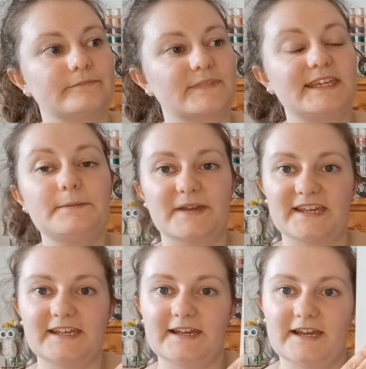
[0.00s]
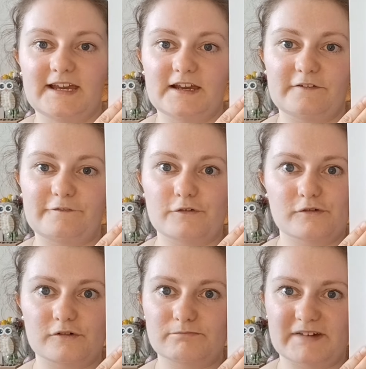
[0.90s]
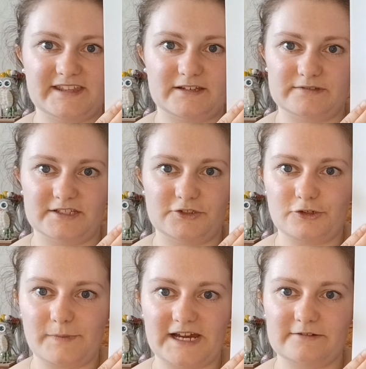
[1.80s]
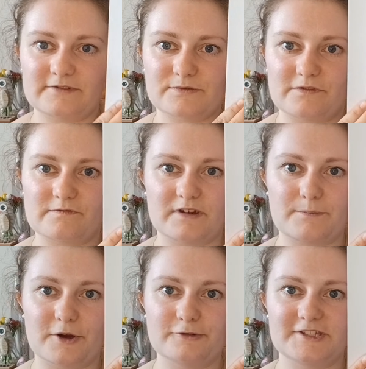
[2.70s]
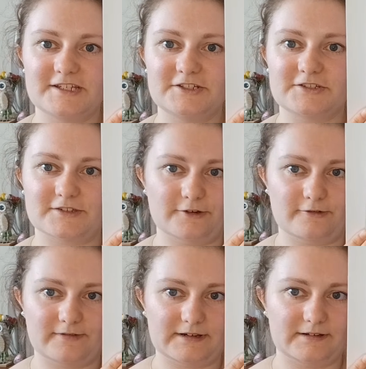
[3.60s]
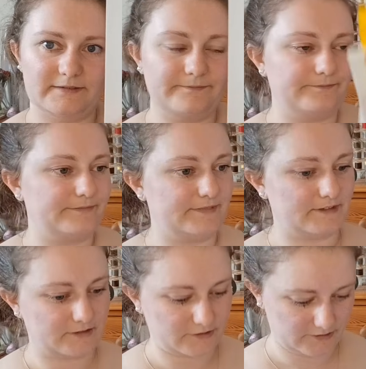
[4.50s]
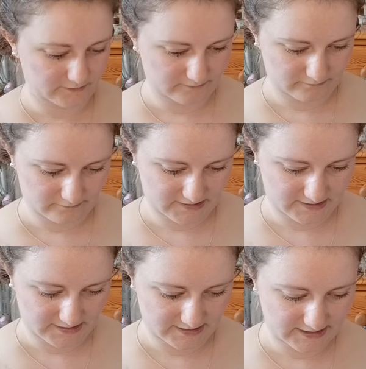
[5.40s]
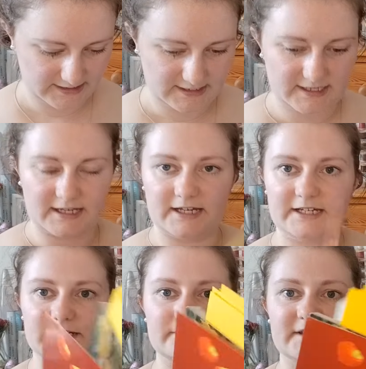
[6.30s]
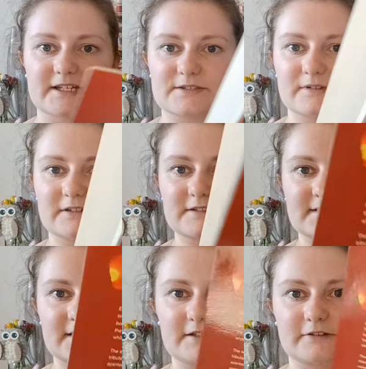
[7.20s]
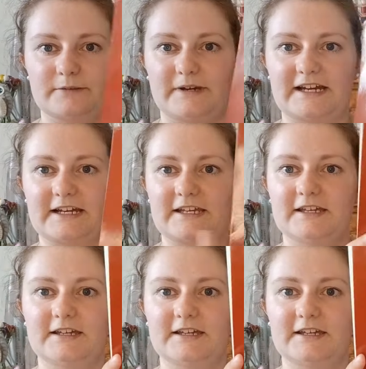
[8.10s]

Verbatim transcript: eBay for, I think it was like £2 with free postage. So couldn't deny that. Um, and that's what it looks like on the back.